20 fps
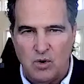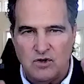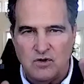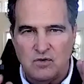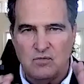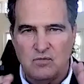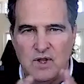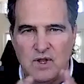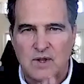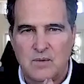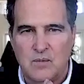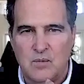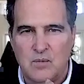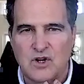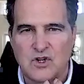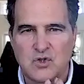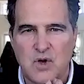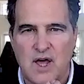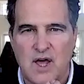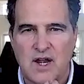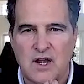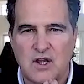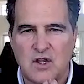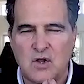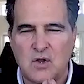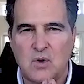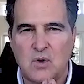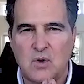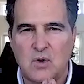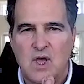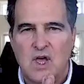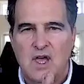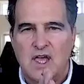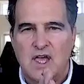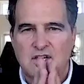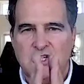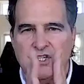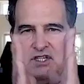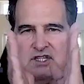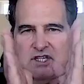what you really want to try to do
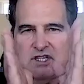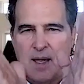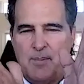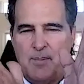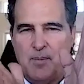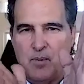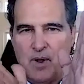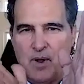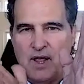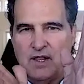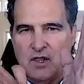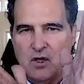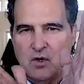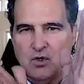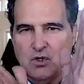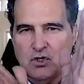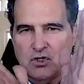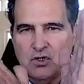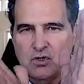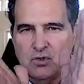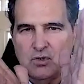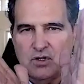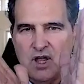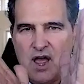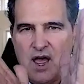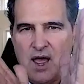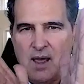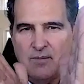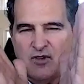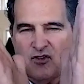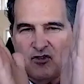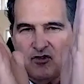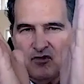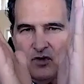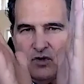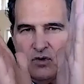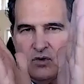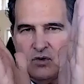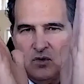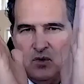is separate those two times as
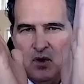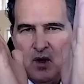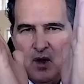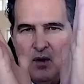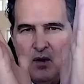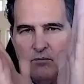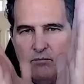two